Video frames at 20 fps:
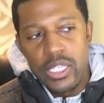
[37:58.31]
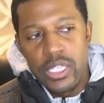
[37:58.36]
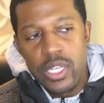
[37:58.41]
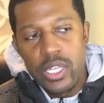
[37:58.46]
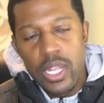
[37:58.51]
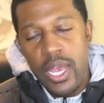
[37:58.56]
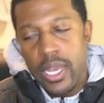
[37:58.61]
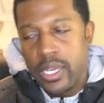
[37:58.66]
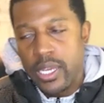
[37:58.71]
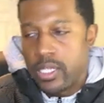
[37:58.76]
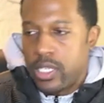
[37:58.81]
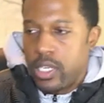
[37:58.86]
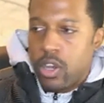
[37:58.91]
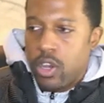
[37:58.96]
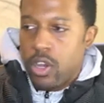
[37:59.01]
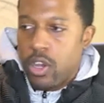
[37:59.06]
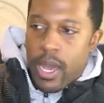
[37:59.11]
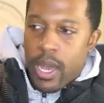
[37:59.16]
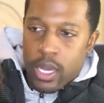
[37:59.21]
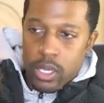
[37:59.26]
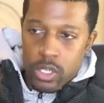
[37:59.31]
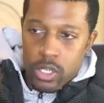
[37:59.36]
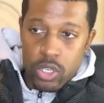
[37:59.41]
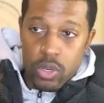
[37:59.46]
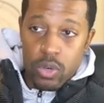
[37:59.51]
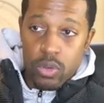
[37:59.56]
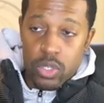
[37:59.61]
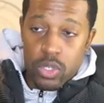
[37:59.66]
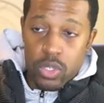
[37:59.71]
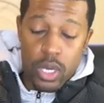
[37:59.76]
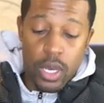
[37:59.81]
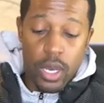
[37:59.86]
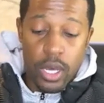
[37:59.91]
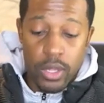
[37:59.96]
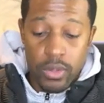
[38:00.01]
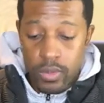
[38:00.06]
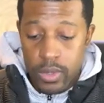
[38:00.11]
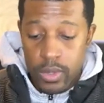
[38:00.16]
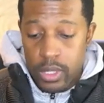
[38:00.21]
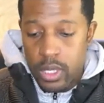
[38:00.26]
I can see all my controls in the other one.